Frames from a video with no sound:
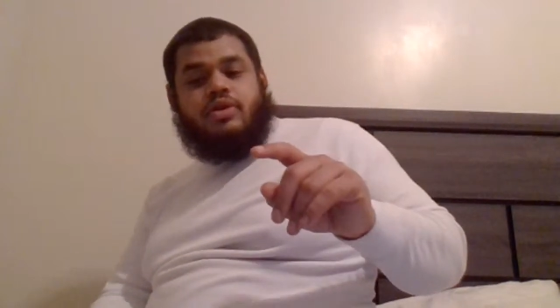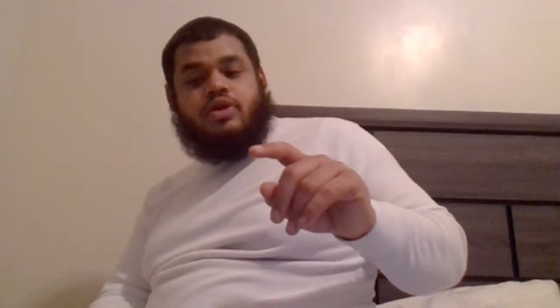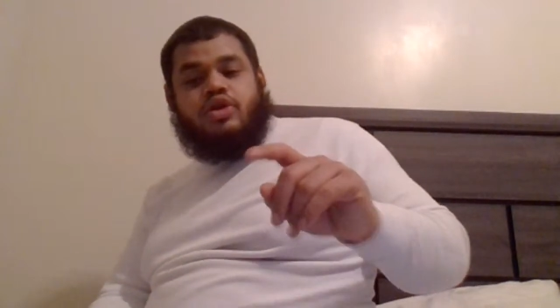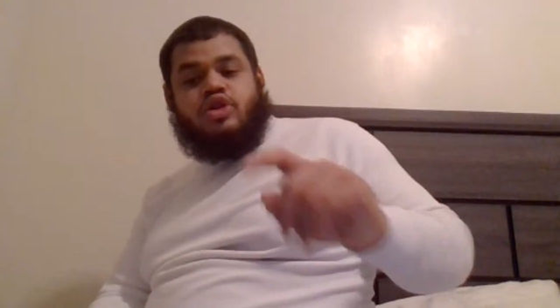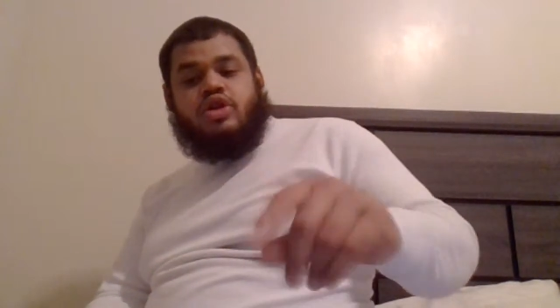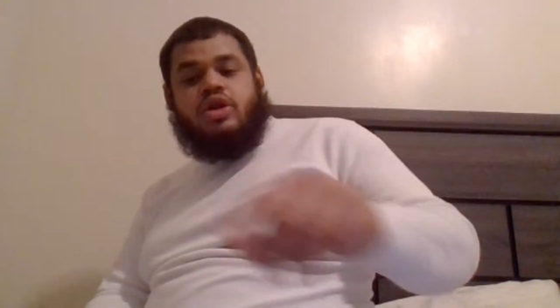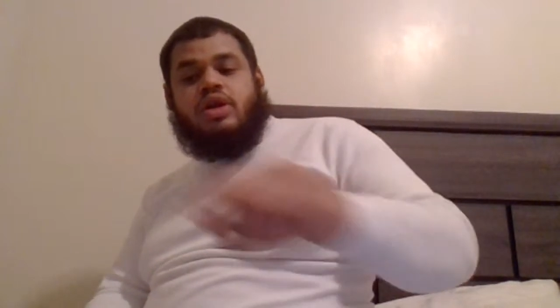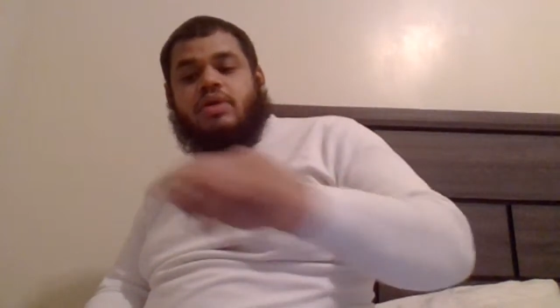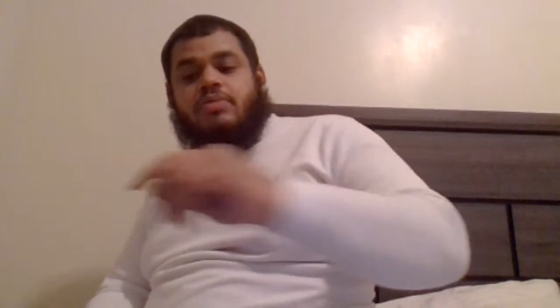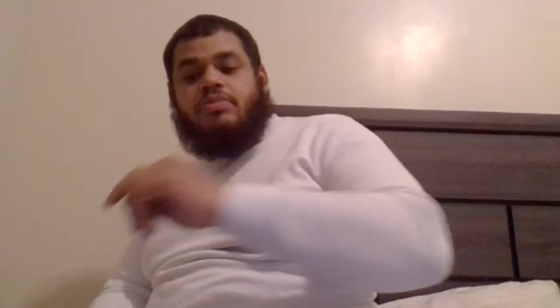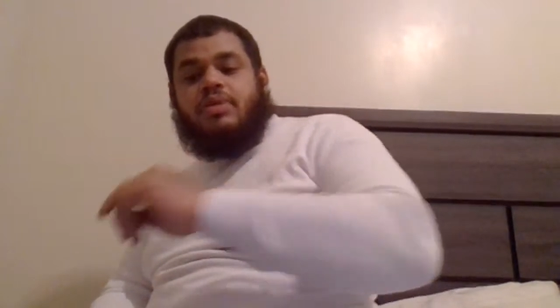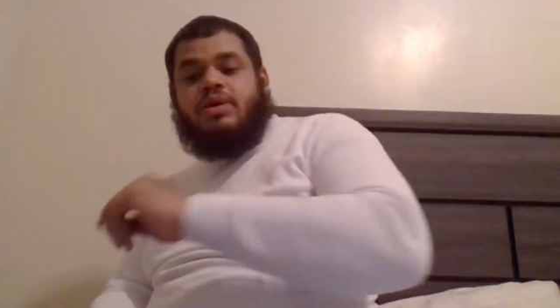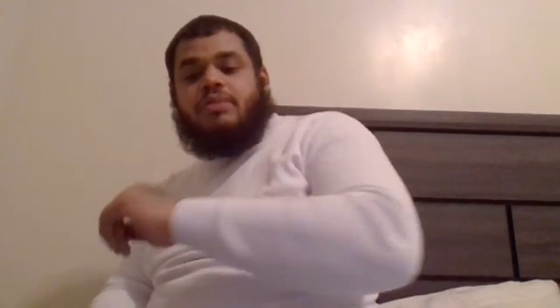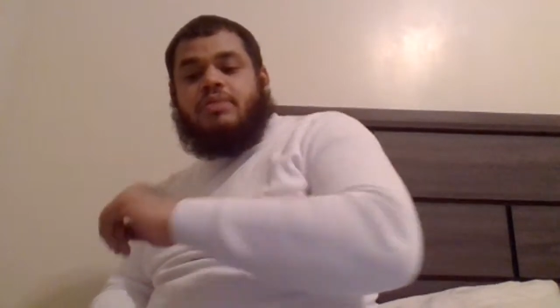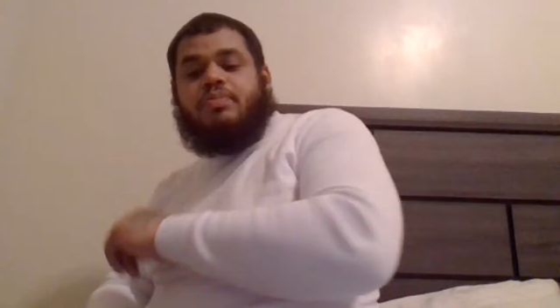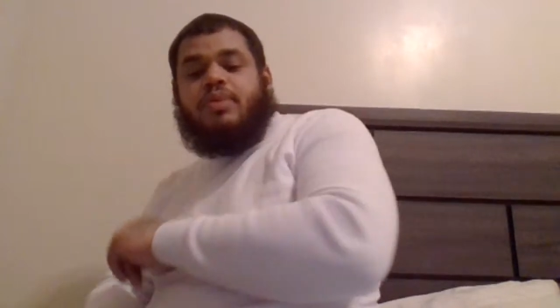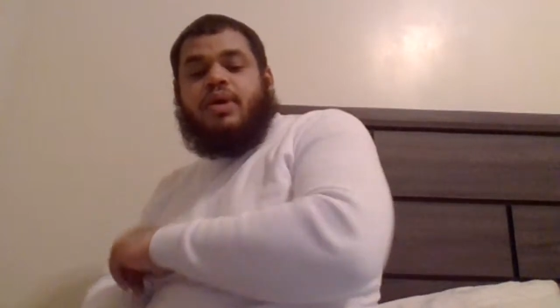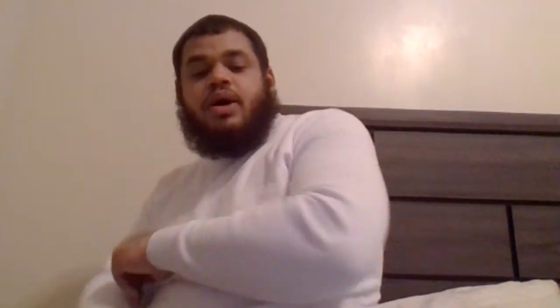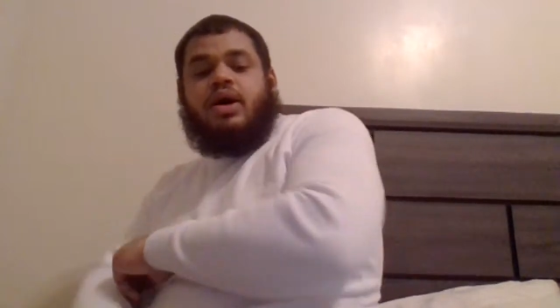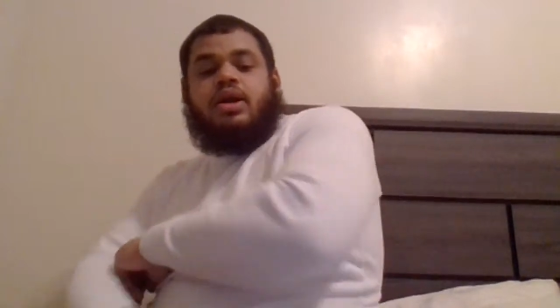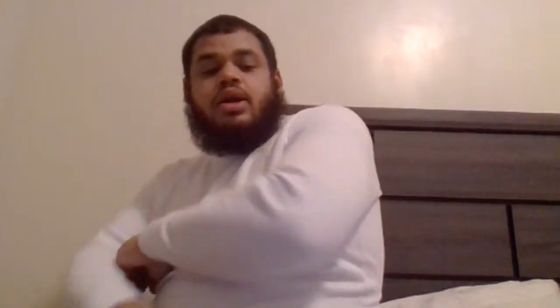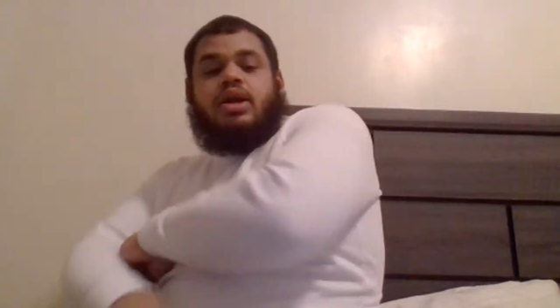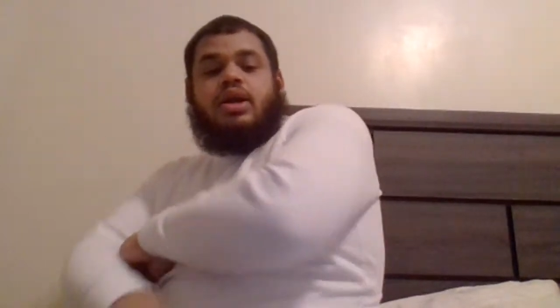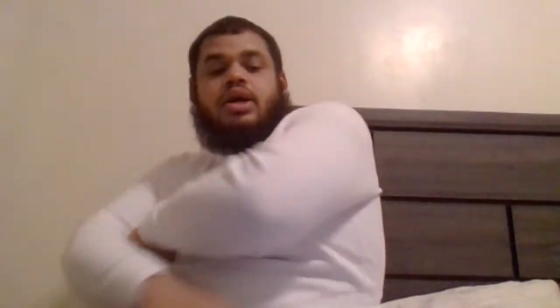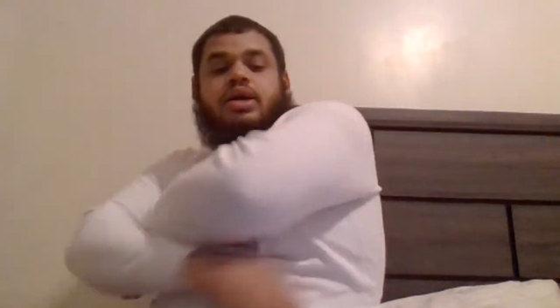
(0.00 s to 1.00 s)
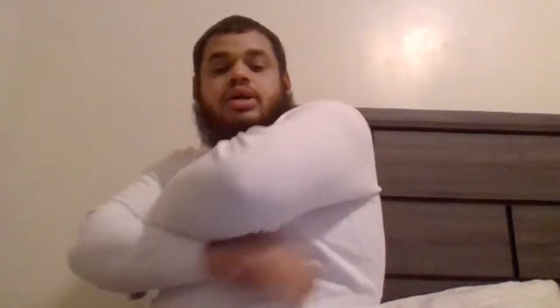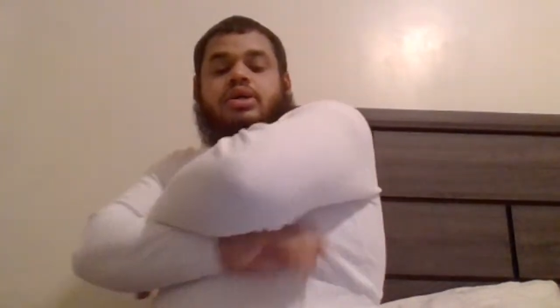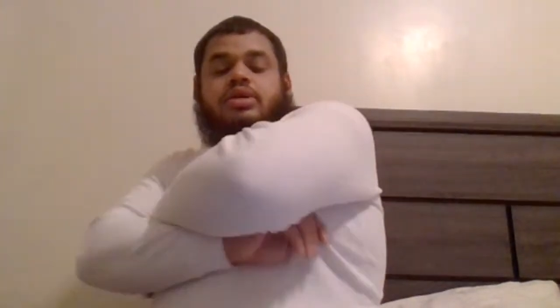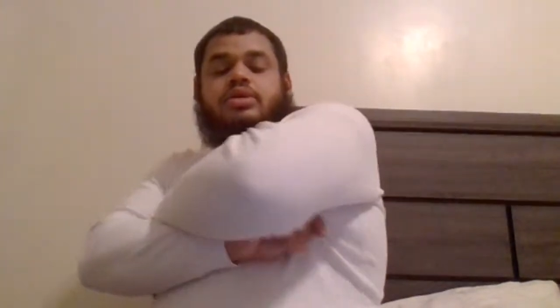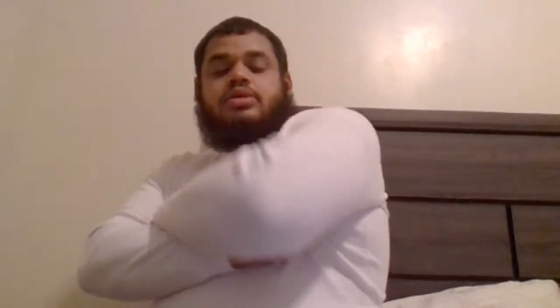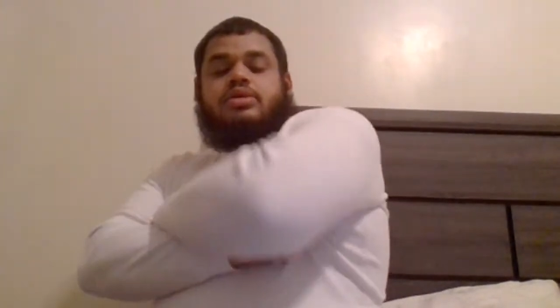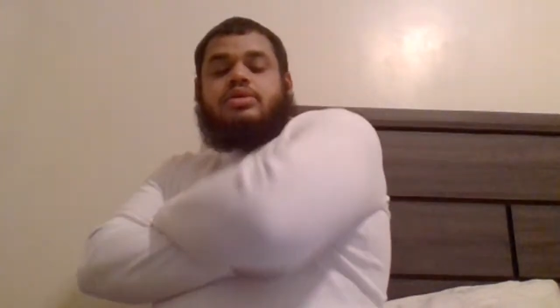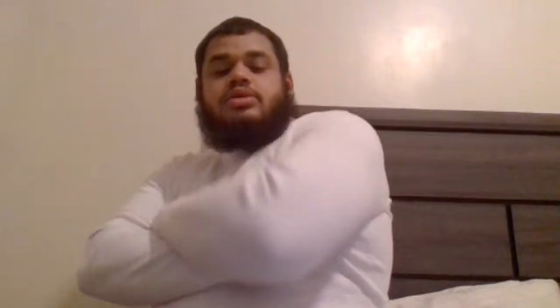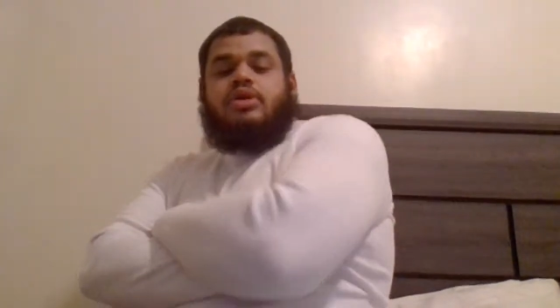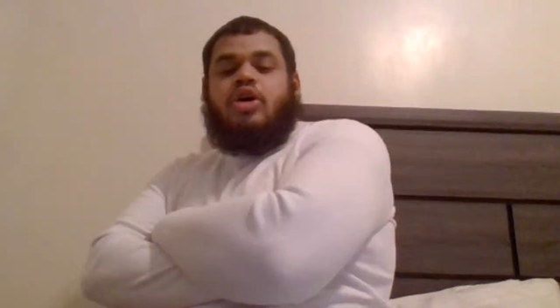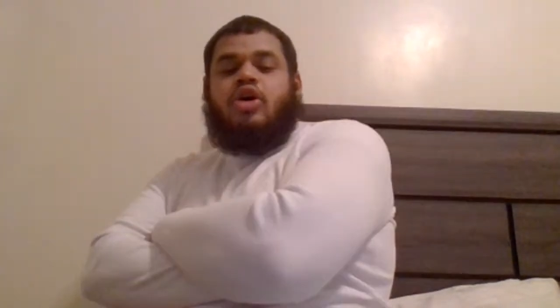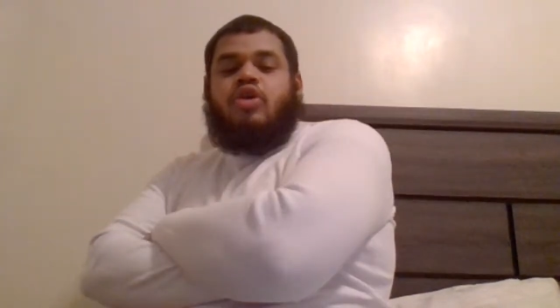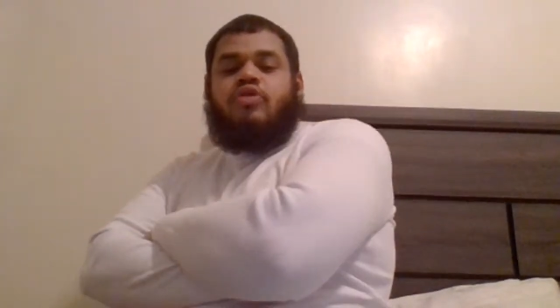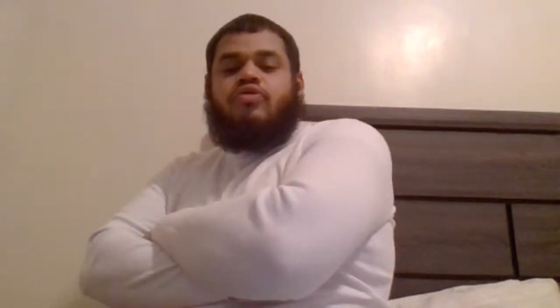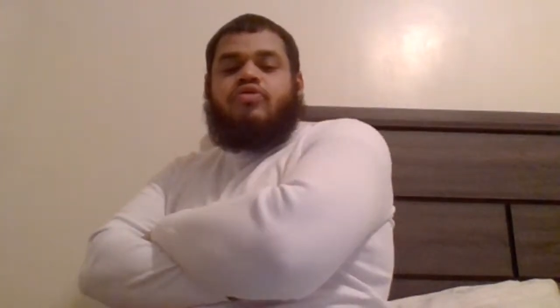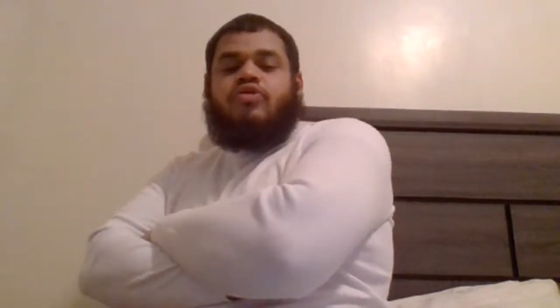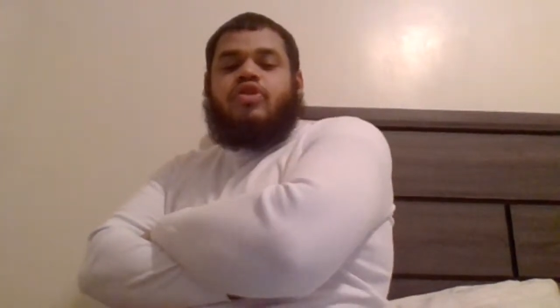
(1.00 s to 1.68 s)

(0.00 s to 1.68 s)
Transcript: Jimmy Butler or